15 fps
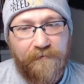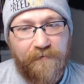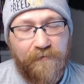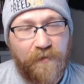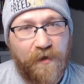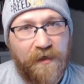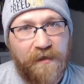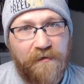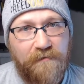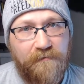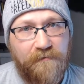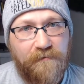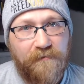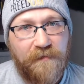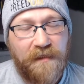right?
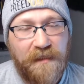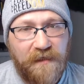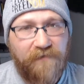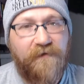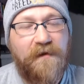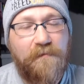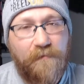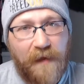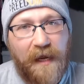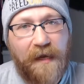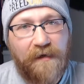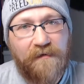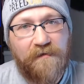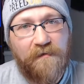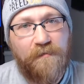Giving
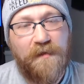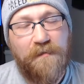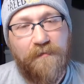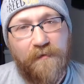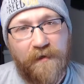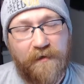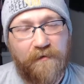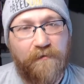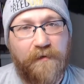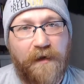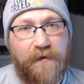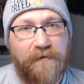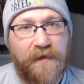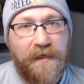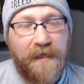back to the people that are
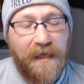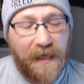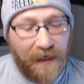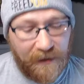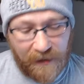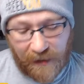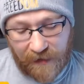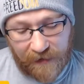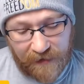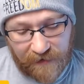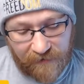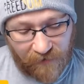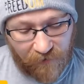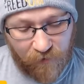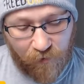around. And I can
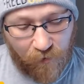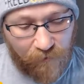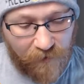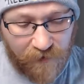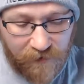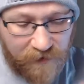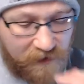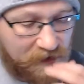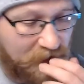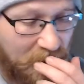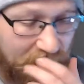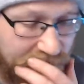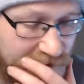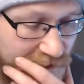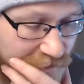tell you a million
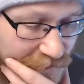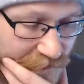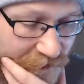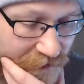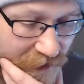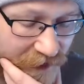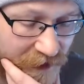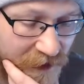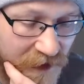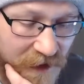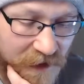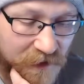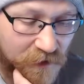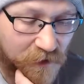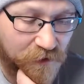times over, like,
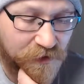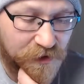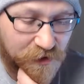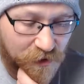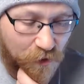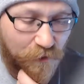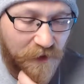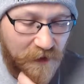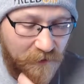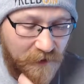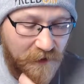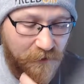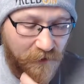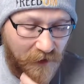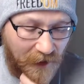there are so many
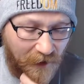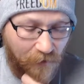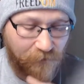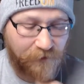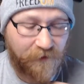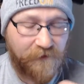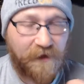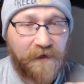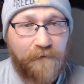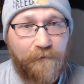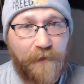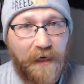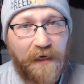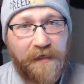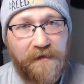people out there that
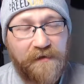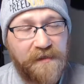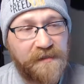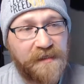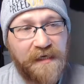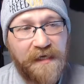embody this,